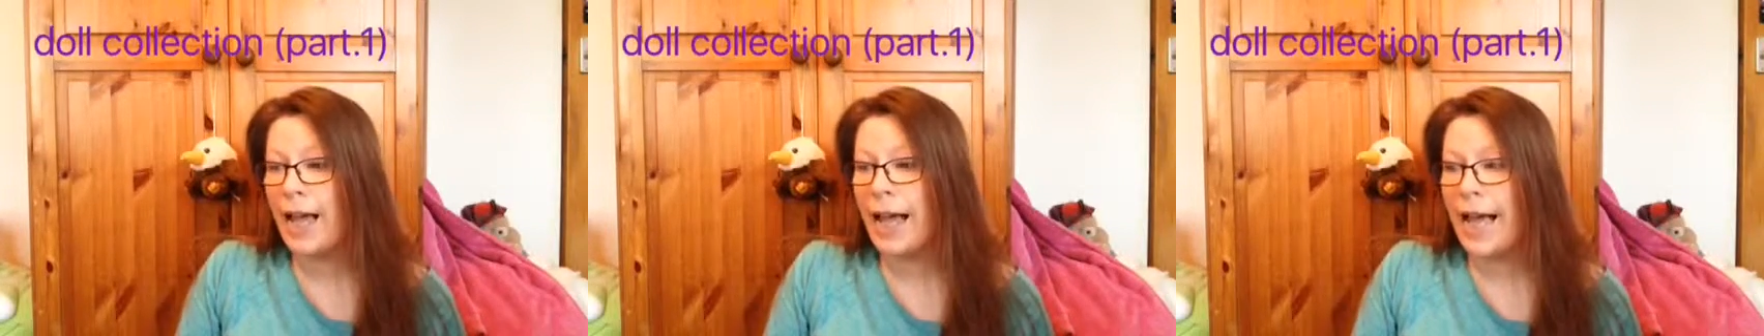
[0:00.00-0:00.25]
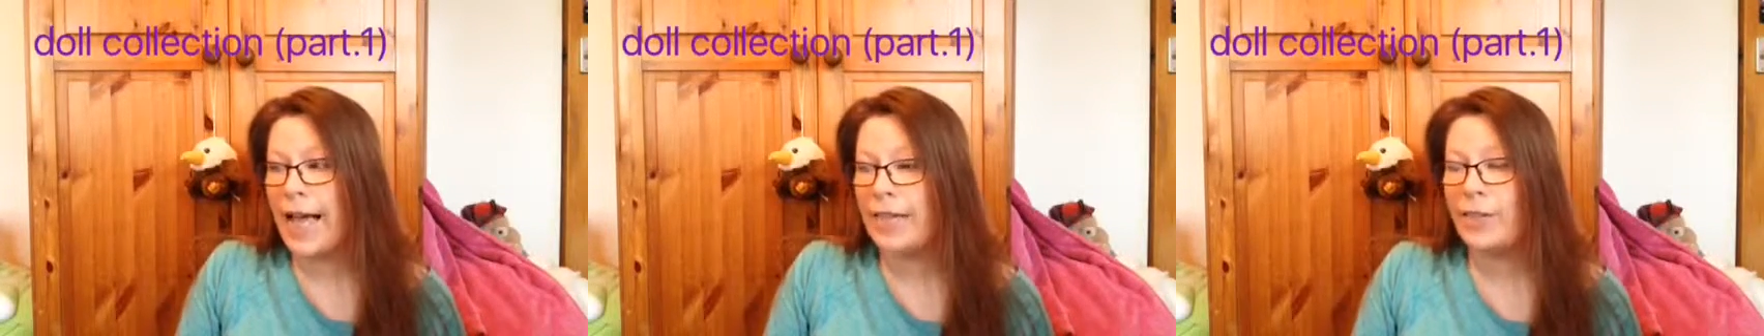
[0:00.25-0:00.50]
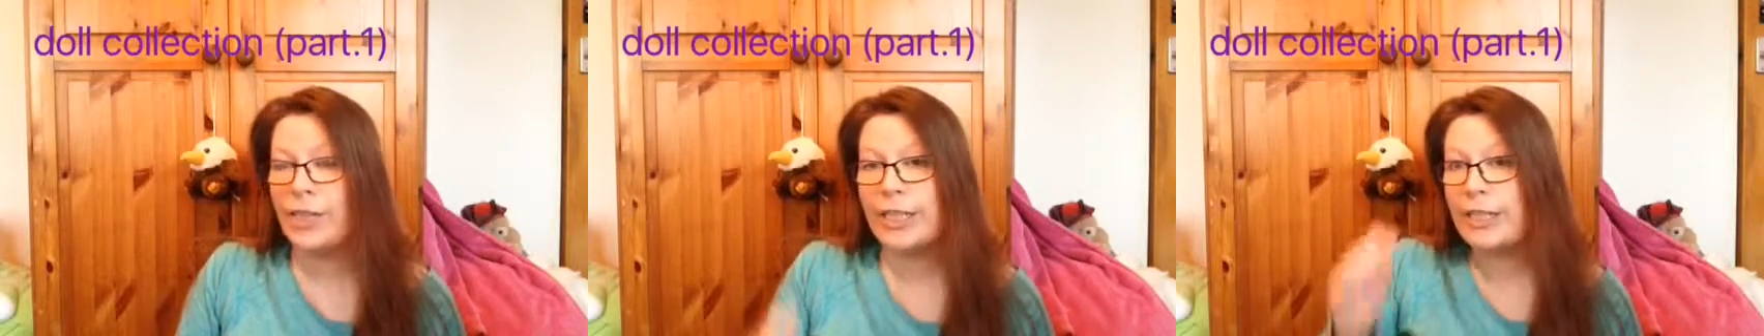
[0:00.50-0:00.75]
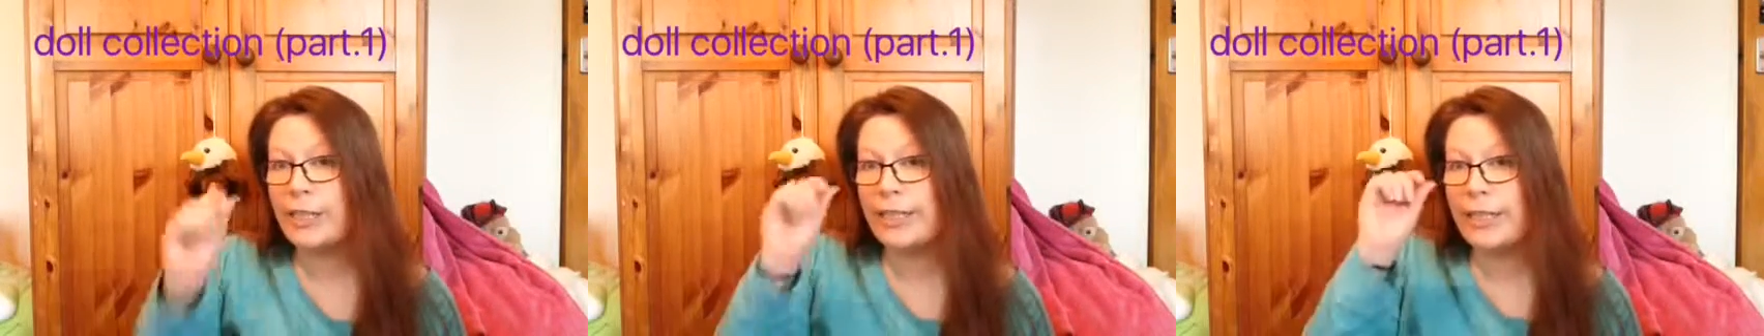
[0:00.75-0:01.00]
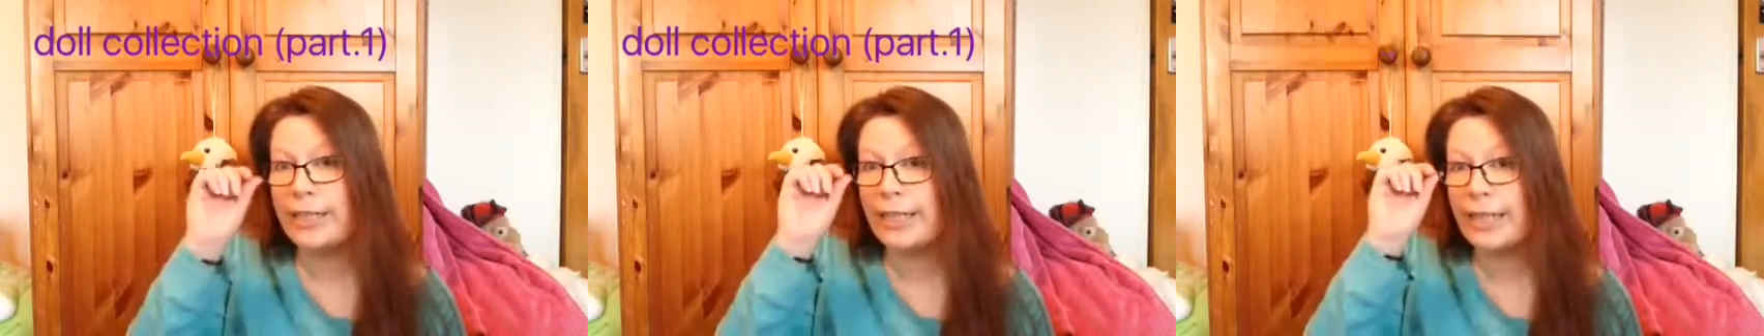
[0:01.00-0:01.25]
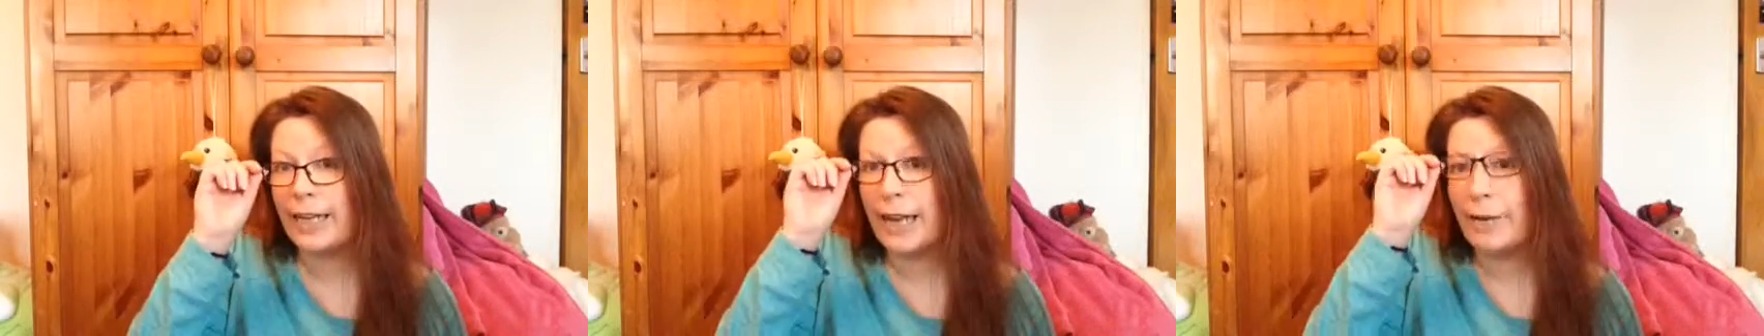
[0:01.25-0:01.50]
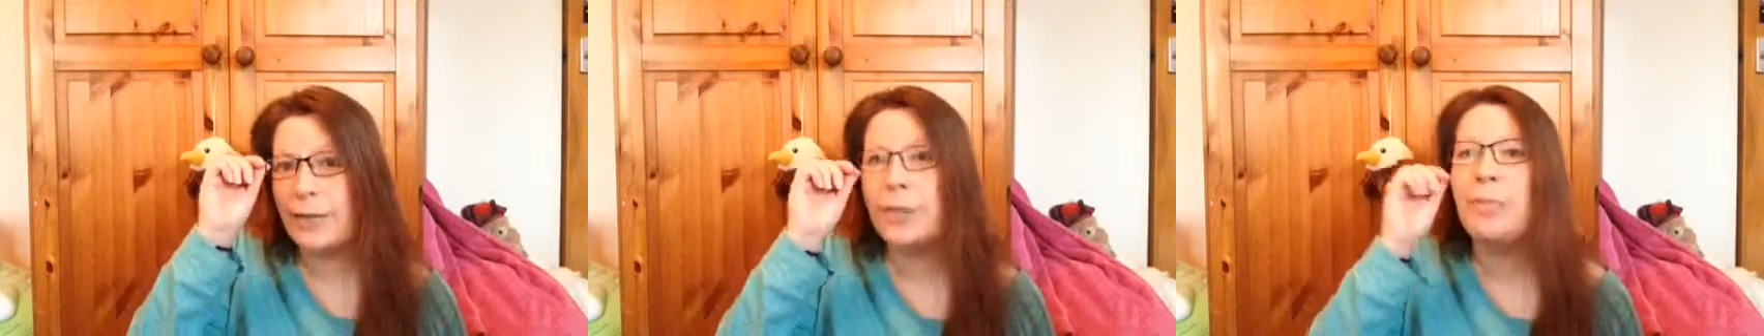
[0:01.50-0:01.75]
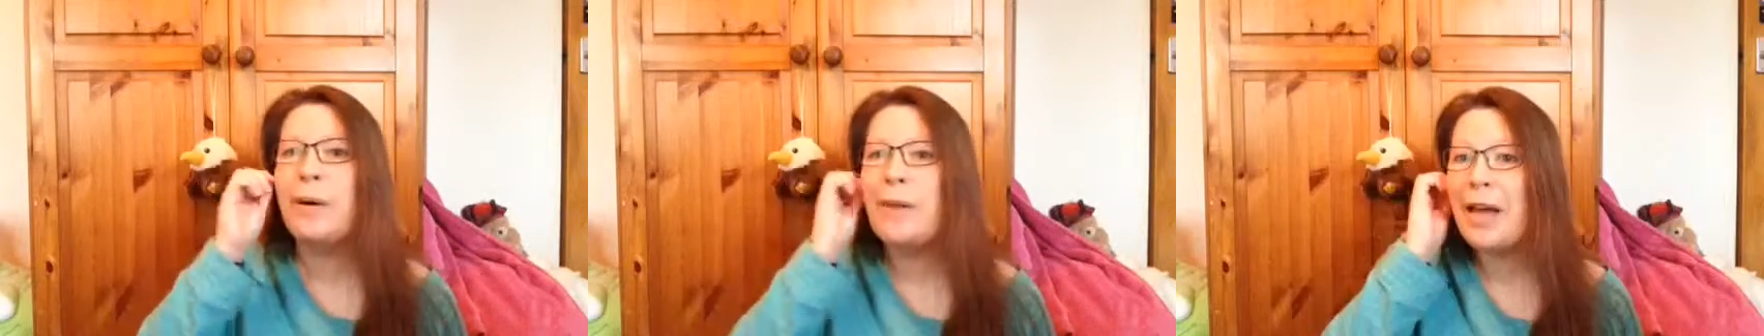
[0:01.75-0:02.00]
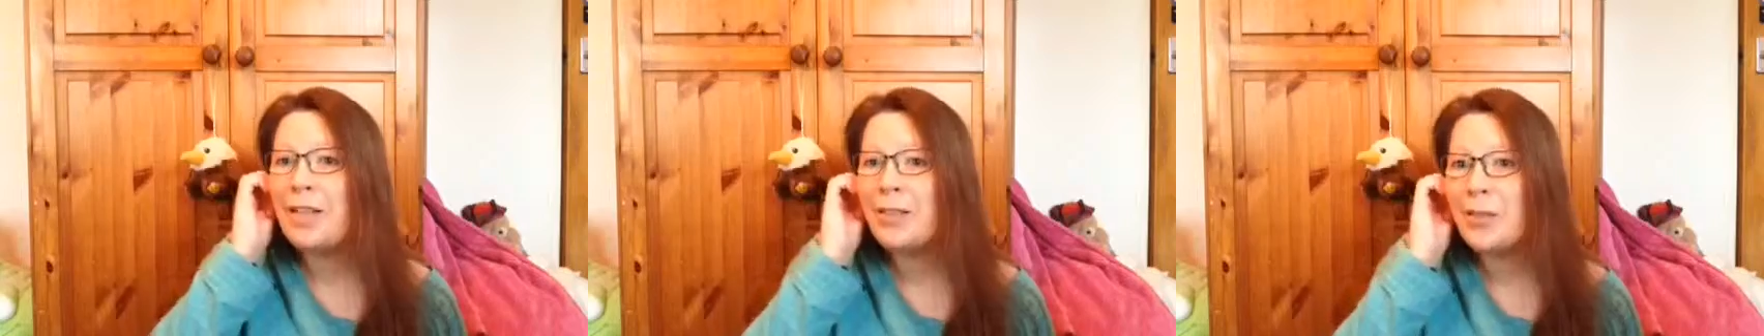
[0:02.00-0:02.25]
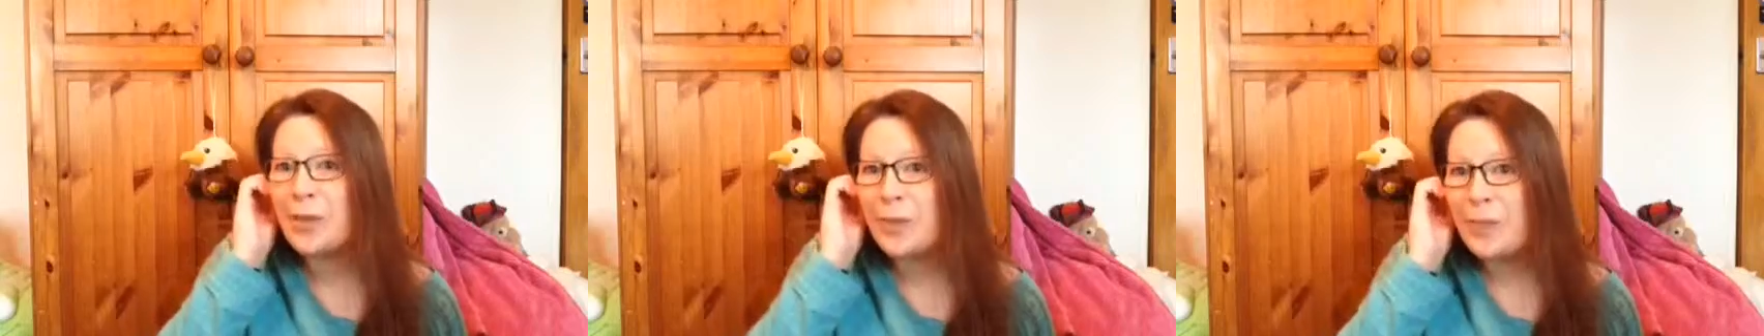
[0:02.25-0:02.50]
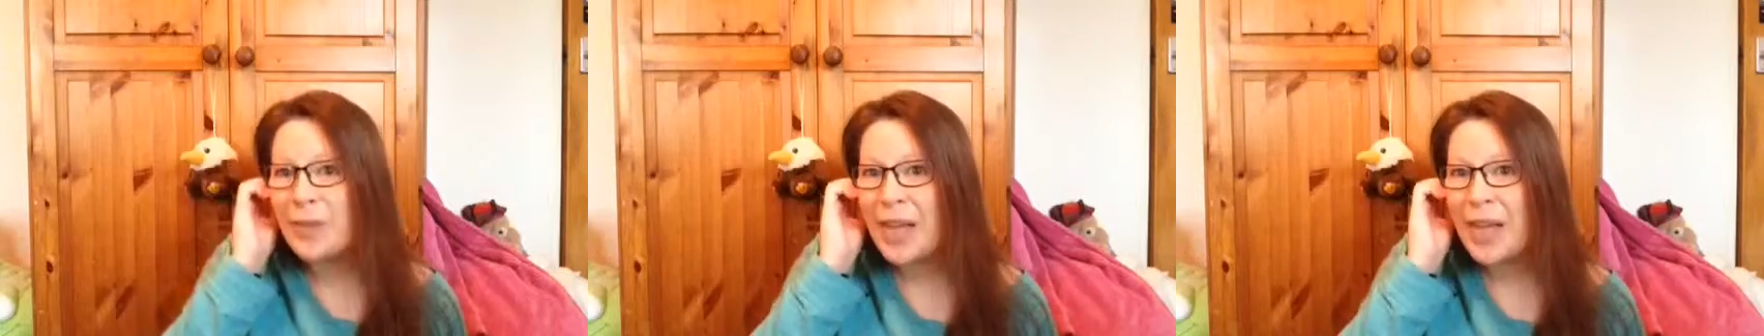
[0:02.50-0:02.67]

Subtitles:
and she isn't allowed in my bedroom